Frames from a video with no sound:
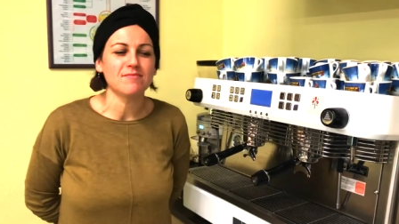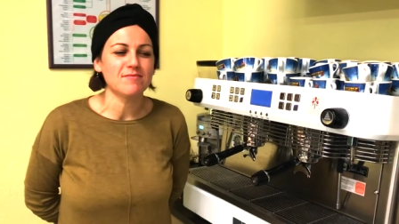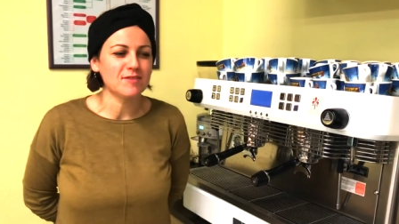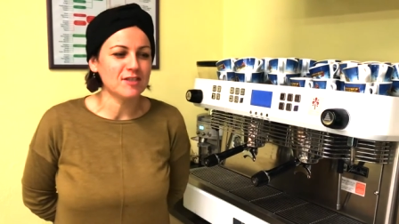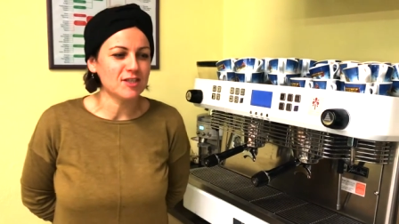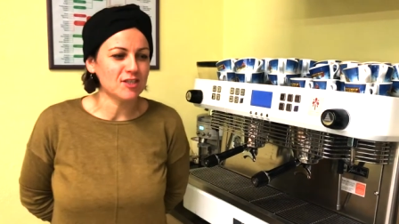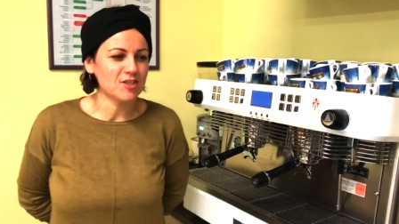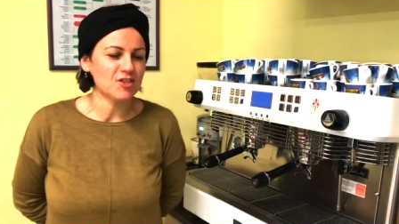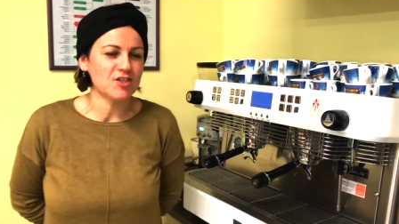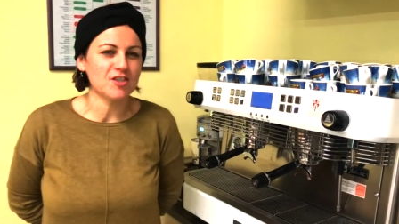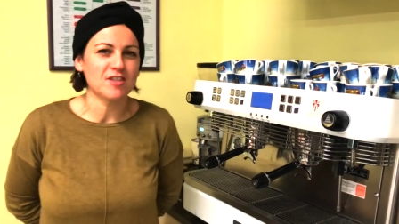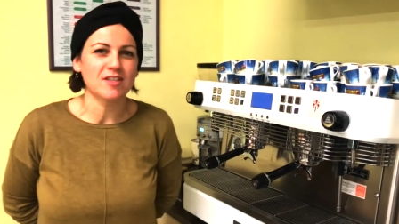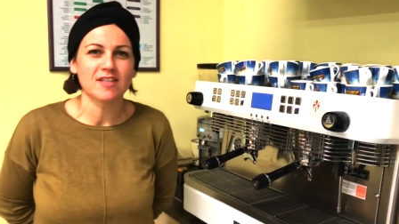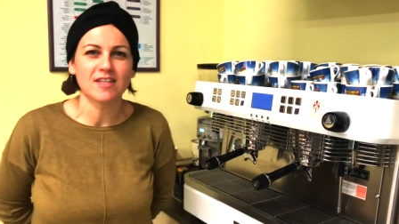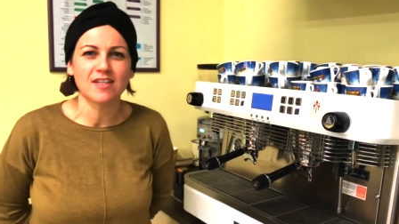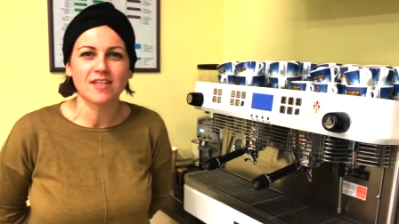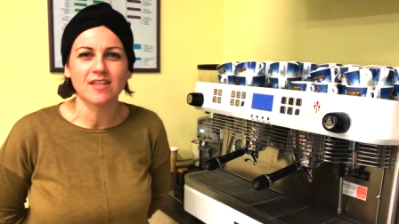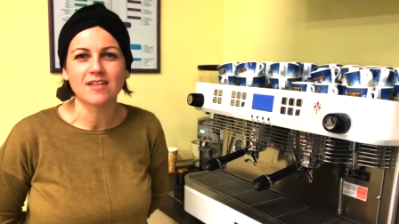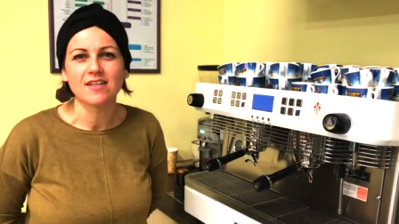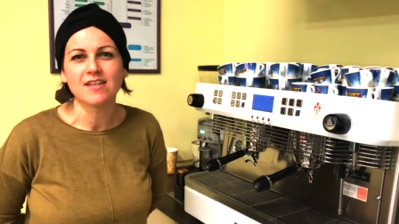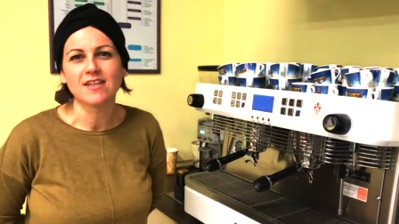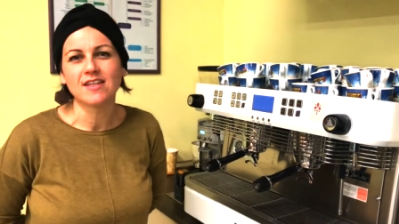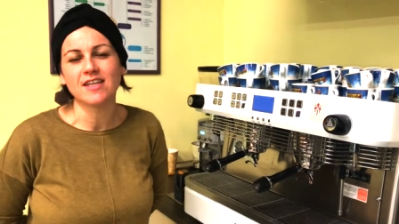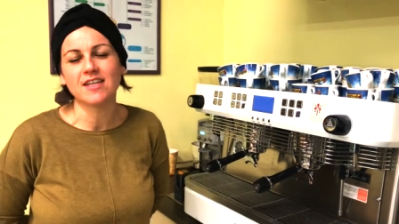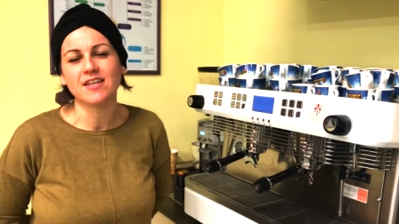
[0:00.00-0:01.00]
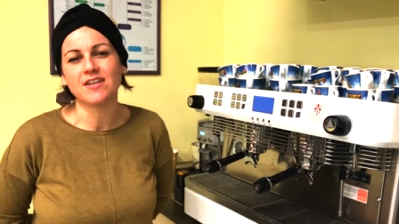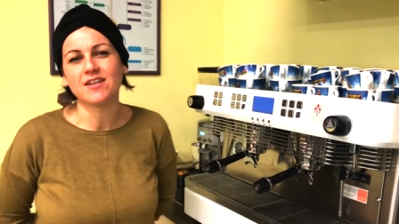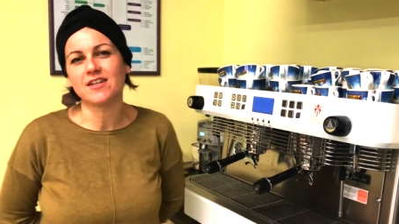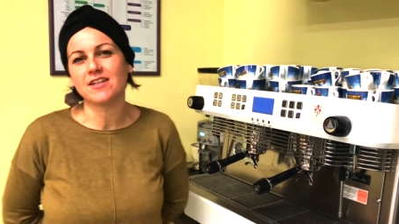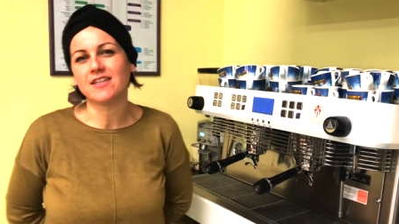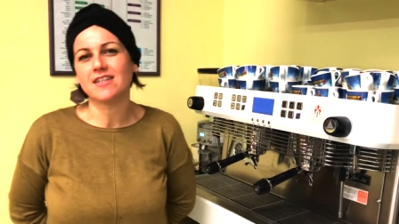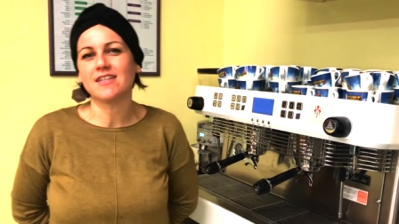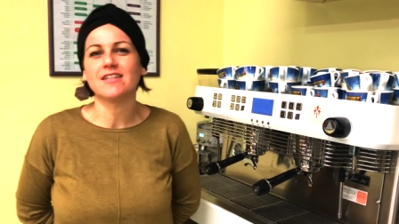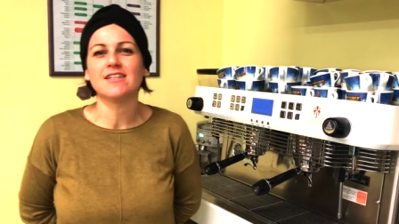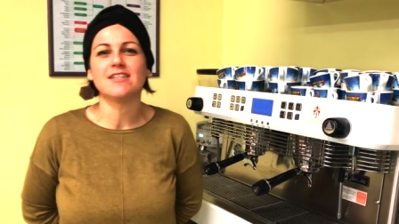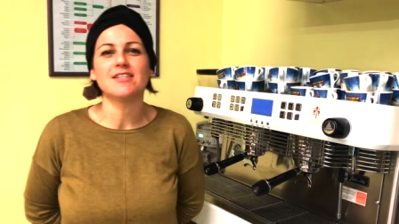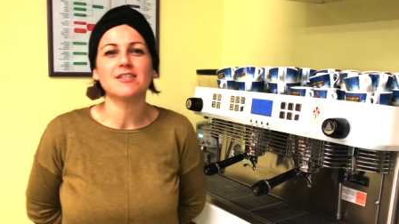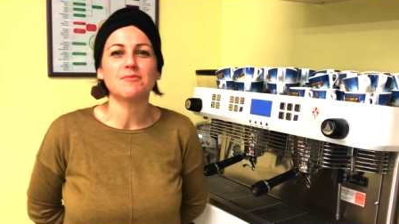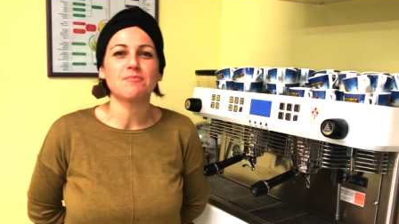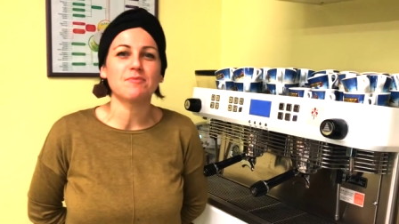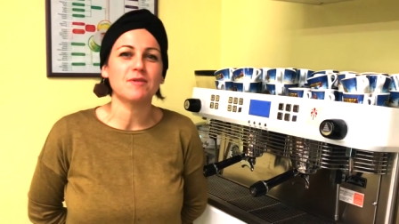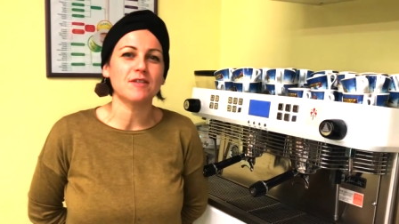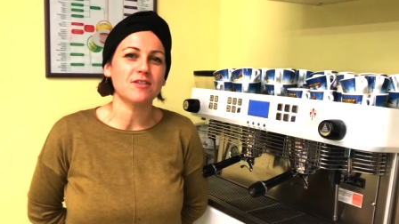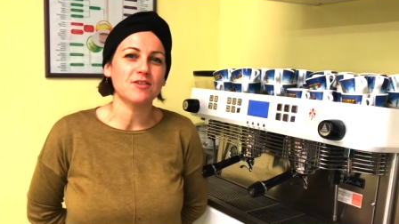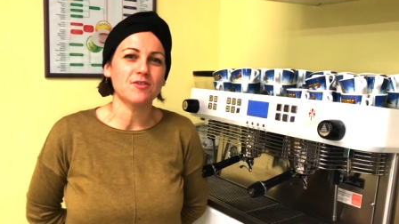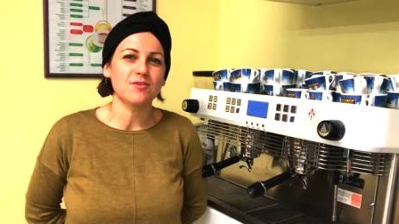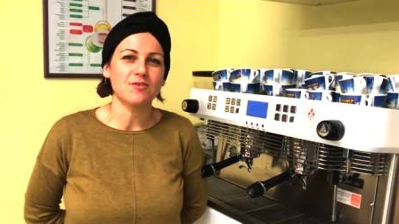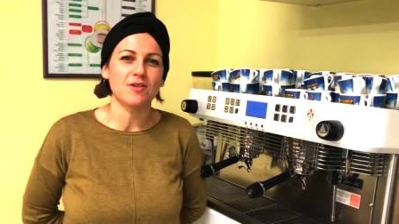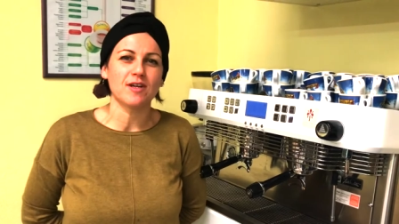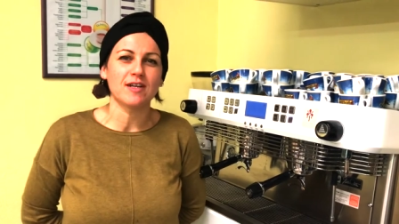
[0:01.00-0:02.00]
teaching here in
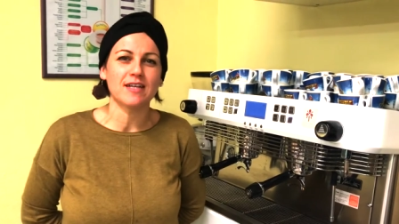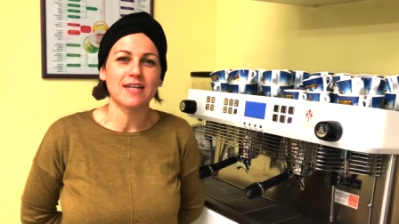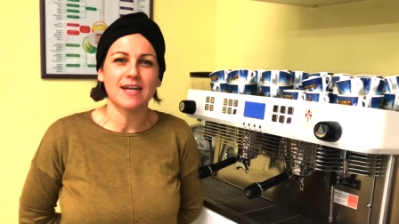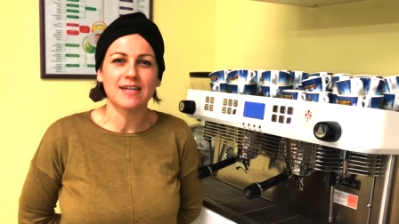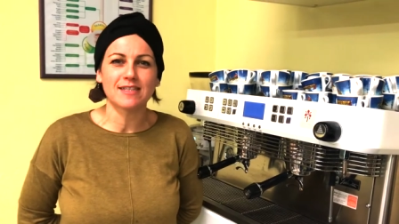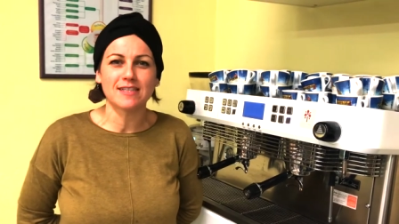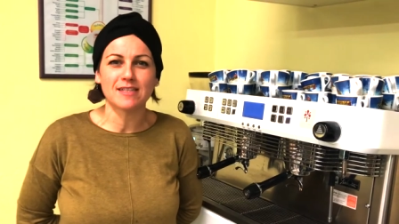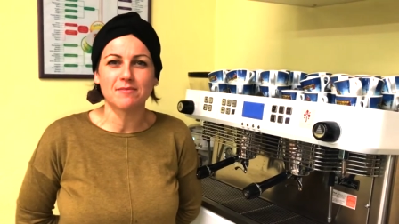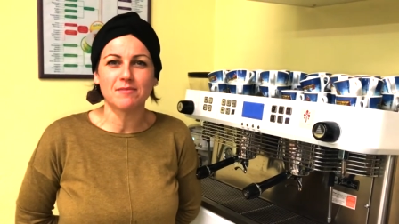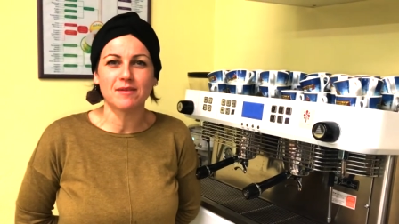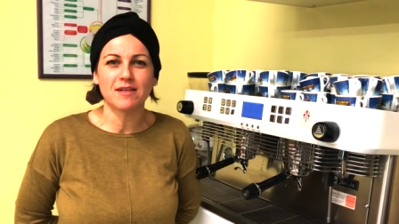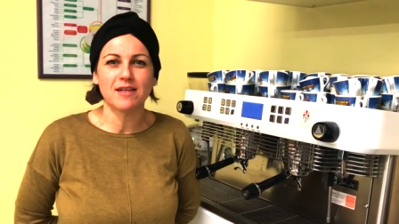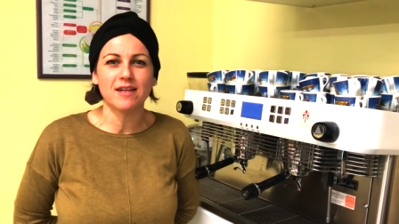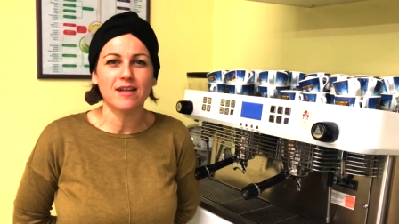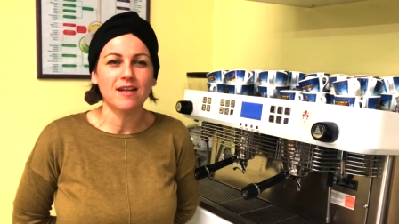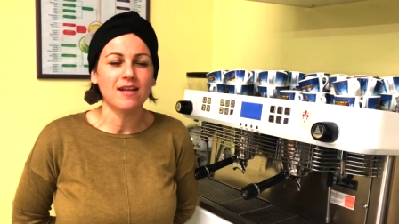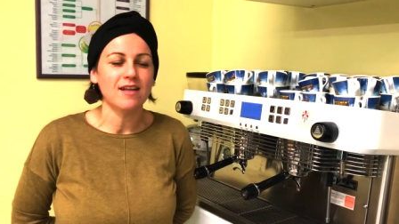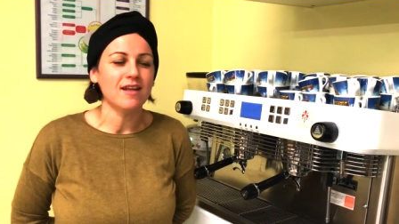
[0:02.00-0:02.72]
Espresso Academy.